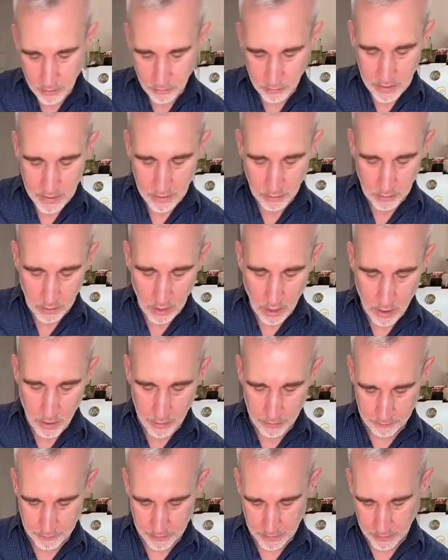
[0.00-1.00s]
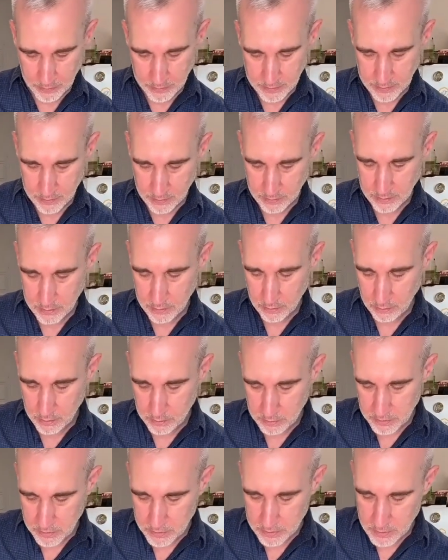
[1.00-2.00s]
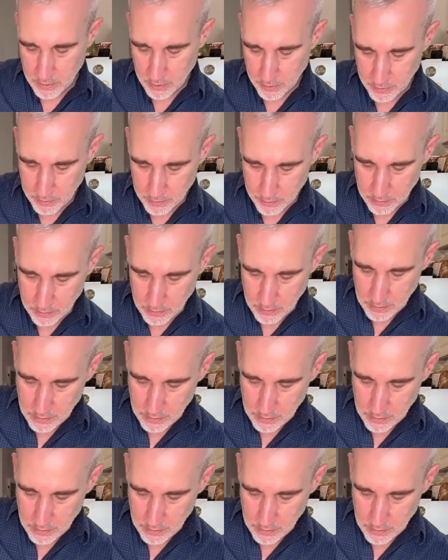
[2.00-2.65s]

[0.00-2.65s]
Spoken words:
don't need a lot of this, so let me just cut it